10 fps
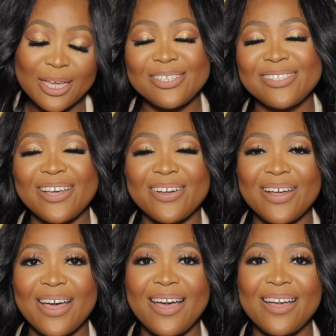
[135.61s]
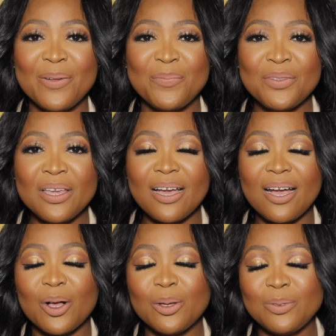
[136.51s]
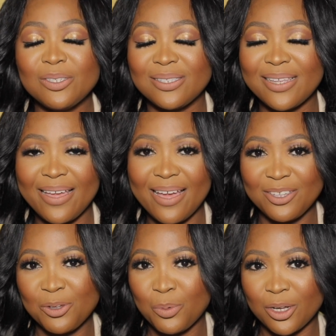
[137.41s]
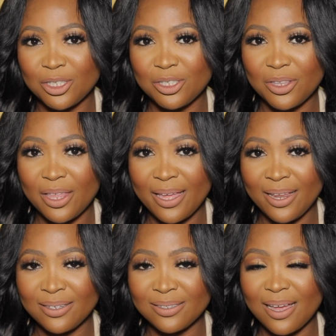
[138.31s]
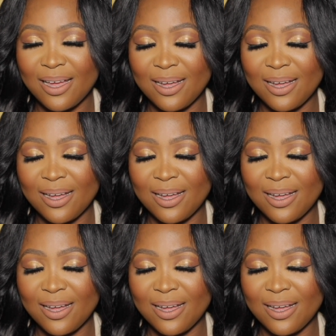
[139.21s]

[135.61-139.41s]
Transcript: So I hope you stay and you watch till the end.